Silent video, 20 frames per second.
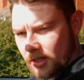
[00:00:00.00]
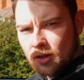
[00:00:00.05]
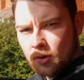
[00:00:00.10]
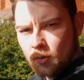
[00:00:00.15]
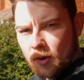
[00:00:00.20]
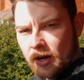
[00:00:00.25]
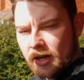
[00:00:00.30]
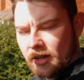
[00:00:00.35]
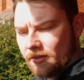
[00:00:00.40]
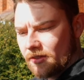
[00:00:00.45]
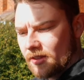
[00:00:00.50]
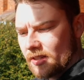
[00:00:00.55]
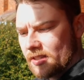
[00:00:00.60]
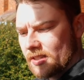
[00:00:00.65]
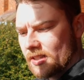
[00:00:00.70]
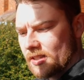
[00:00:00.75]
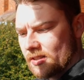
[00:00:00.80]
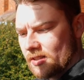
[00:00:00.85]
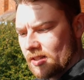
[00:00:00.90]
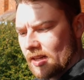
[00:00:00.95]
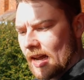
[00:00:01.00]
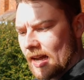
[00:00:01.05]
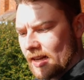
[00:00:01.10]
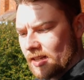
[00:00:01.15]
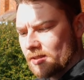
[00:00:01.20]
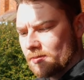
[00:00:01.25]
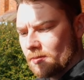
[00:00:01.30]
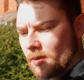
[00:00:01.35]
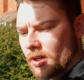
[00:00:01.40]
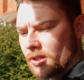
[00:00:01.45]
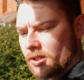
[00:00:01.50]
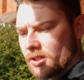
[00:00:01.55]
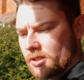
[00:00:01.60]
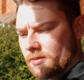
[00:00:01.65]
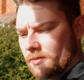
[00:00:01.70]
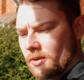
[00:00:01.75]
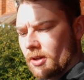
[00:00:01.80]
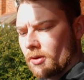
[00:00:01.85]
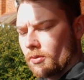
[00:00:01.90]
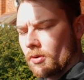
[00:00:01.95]
The weight of this isn't as much as
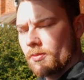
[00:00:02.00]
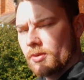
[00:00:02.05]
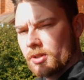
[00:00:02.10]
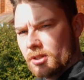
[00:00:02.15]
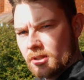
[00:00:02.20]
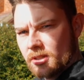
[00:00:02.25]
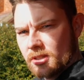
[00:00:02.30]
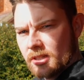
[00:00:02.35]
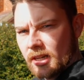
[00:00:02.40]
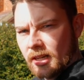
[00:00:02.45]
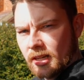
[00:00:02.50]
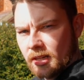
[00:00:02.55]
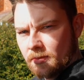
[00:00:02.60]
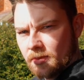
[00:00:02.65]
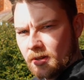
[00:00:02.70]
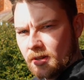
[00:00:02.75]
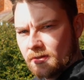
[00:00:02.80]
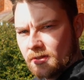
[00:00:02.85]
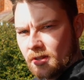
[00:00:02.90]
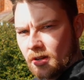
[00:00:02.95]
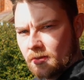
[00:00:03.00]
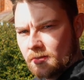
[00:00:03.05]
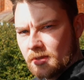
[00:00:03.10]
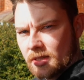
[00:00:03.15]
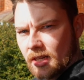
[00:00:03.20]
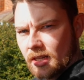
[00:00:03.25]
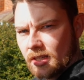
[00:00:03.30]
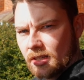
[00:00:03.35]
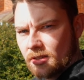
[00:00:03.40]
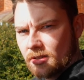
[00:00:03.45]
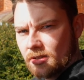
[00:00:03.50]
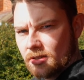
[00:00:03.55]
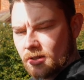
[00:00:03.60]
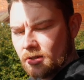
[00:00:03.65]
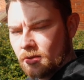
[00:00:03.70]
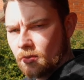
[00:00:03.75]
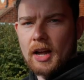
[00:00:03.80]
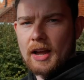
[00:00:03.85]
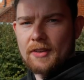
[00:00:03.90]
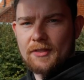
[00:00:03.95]
my other one, which has taken a bit of time to get used
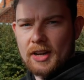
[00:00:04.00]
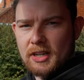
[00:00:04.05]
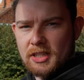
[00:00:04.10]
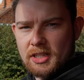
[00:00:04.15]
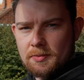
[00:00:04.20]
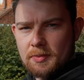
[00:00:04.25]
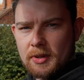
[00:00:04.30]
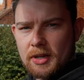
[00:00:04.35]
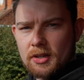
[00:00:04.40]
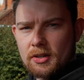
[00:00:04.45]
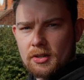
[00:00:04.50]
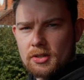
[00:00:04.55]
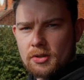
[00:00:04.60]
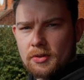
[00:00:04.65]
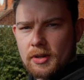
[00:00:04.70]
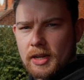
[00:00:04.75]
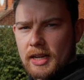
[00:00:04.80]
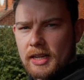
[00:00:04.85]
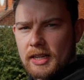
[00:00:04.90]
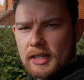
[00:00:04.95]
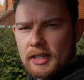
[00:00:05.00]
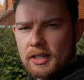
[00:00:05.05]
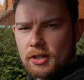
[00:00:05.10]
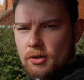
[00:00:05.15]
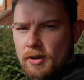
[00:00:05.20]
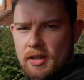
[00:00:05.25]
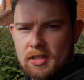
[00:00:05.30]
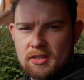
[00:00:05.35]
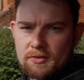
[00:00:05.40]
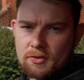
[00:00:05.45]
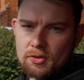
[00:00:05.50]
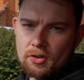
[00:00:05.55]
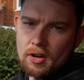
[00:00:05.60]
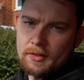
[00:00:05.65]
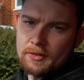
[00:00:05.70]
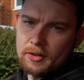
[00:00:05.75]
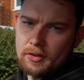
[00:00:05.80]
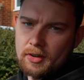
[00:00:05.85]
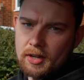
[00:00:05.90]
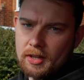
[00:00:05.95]
to. I haven't actually been doing any aggressive
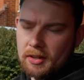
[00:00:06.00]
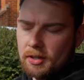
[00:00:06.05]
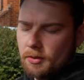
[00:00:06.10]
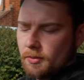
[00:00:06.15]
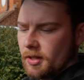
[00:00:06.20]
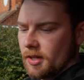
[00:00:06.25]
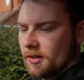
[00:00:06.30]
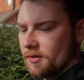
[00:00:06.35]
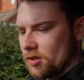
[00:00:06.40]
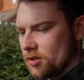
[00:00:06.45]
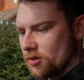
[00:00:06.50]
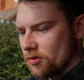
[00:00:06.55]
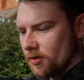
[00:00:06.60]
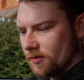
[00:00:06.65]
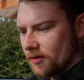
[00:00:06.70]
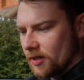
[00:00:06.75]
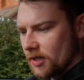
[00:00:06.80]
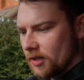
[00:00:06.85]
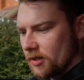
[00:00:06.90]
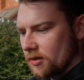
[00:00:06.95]
driving or anything with it. I've just driven it